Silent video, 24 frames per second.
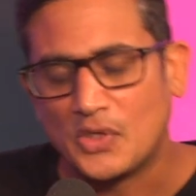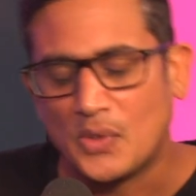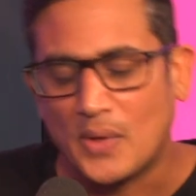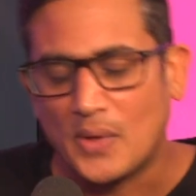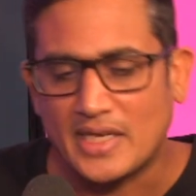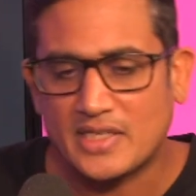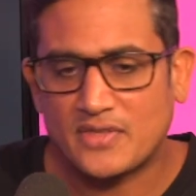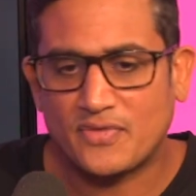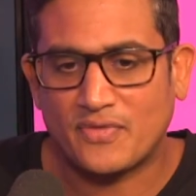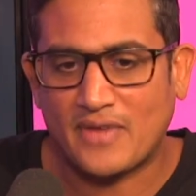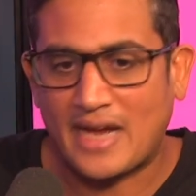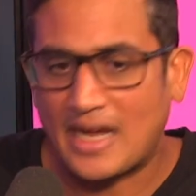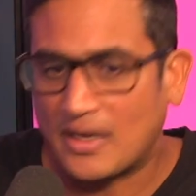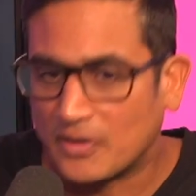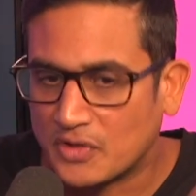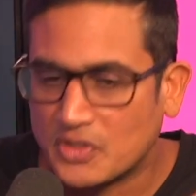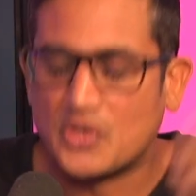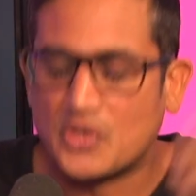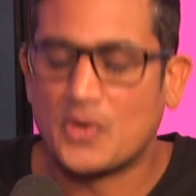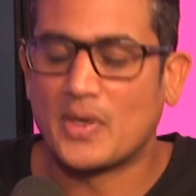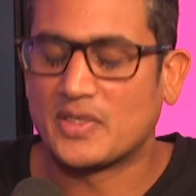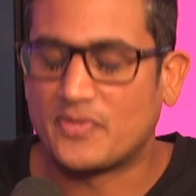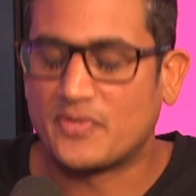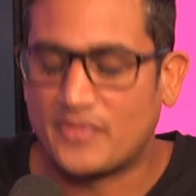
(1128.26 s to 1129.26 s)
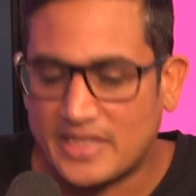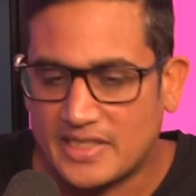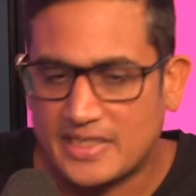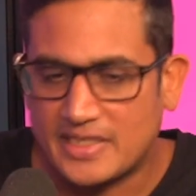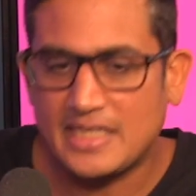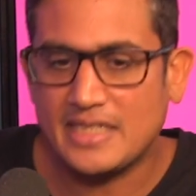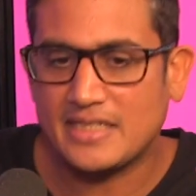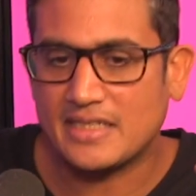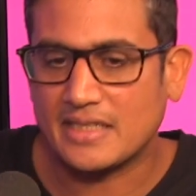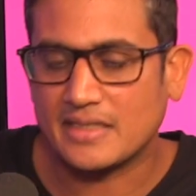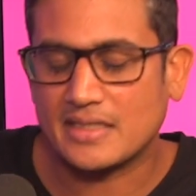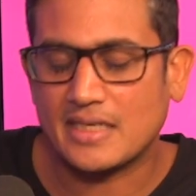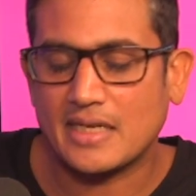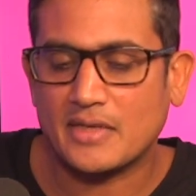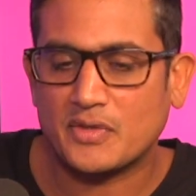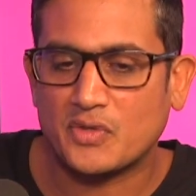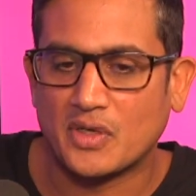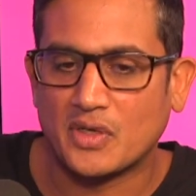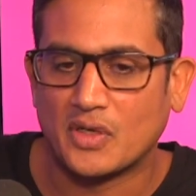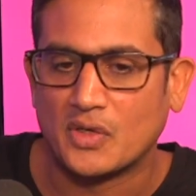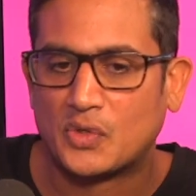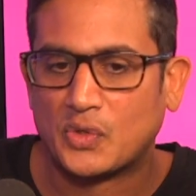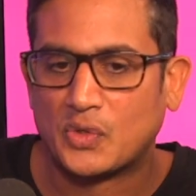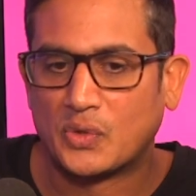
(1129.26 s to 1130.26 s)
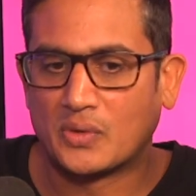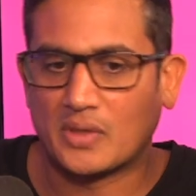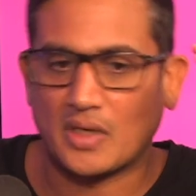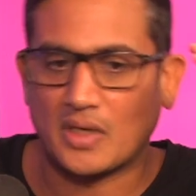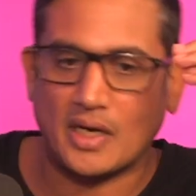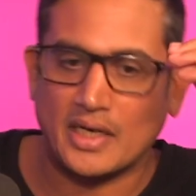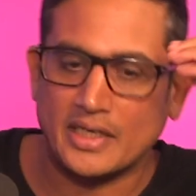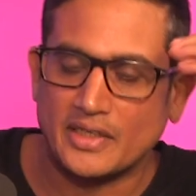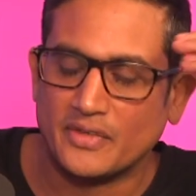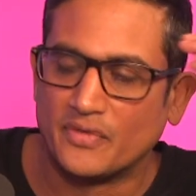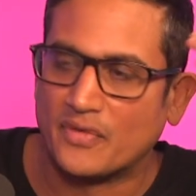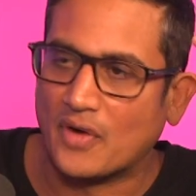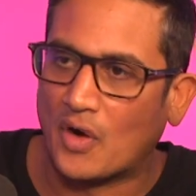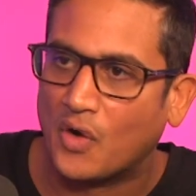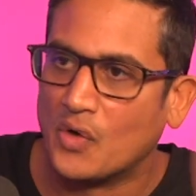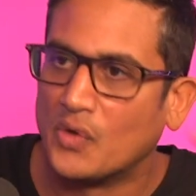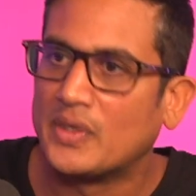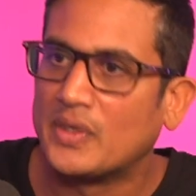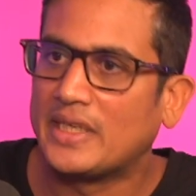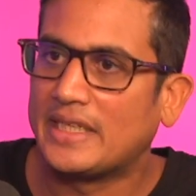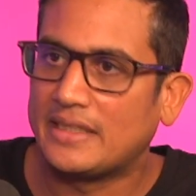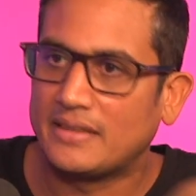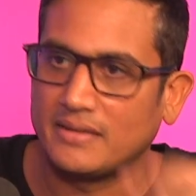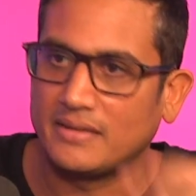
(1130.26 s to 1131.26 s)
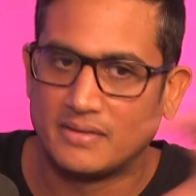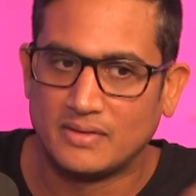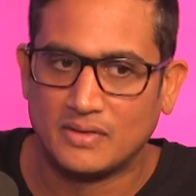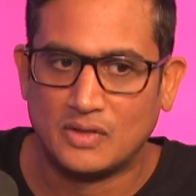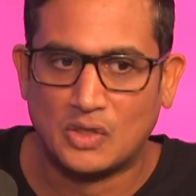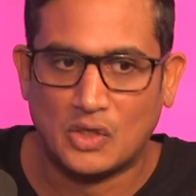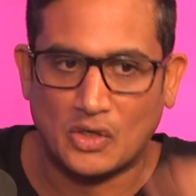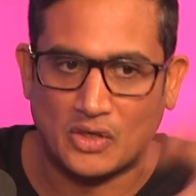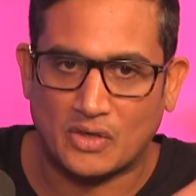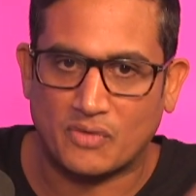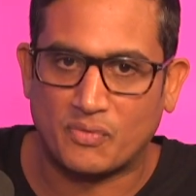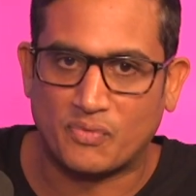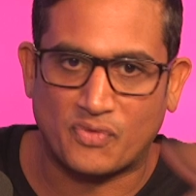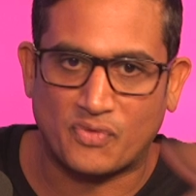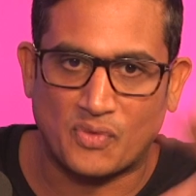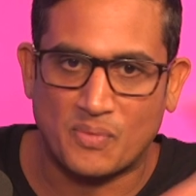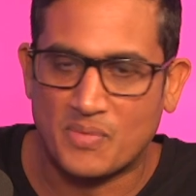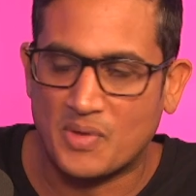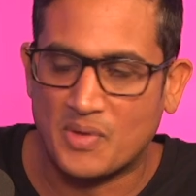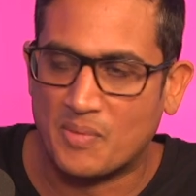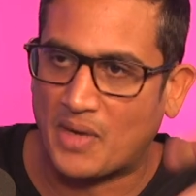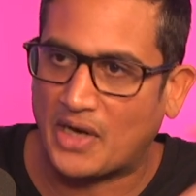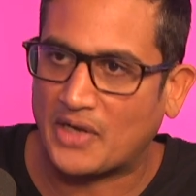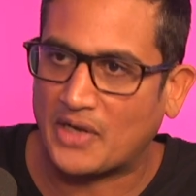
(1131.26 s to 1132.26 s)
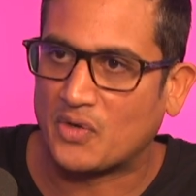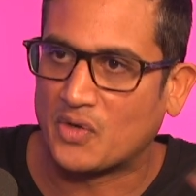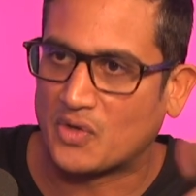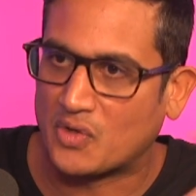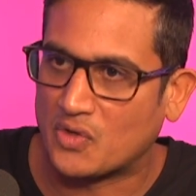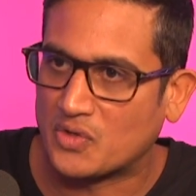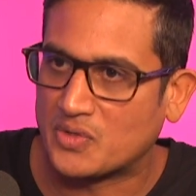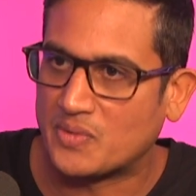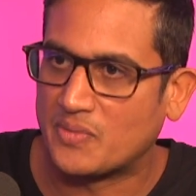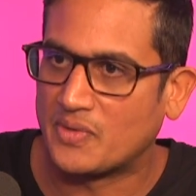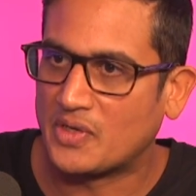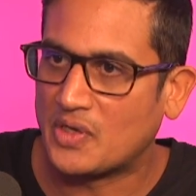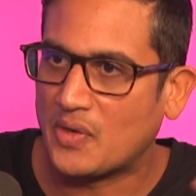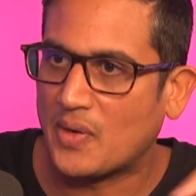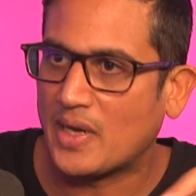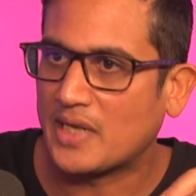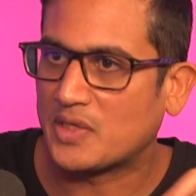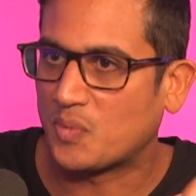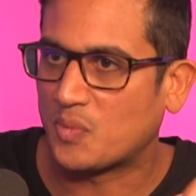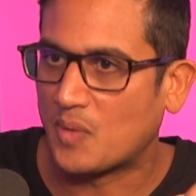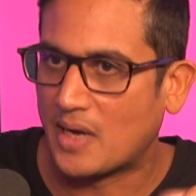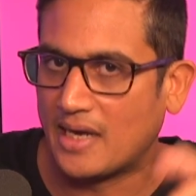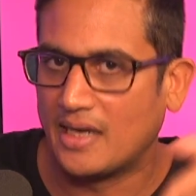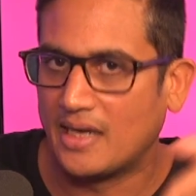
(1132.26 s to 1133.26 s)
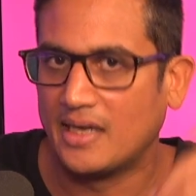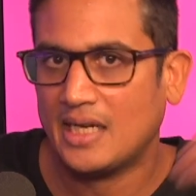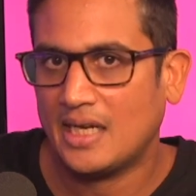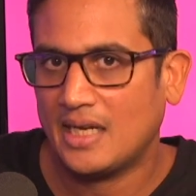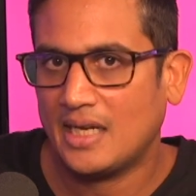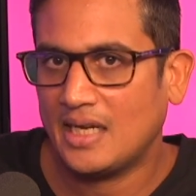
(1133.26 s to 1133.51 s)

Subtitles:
founders, US VCs, etc., who kind of only look from the microcosm of the US, where